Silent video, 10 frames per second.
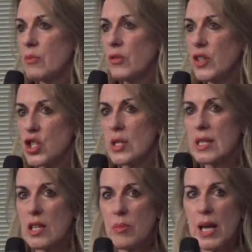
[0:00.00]
provisions
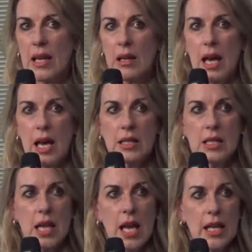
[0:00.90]
that are being
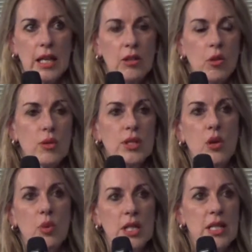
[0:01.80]
undertaken, and also
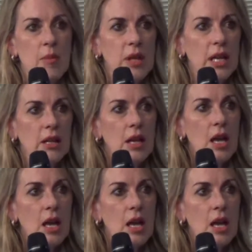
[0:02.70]
what is happening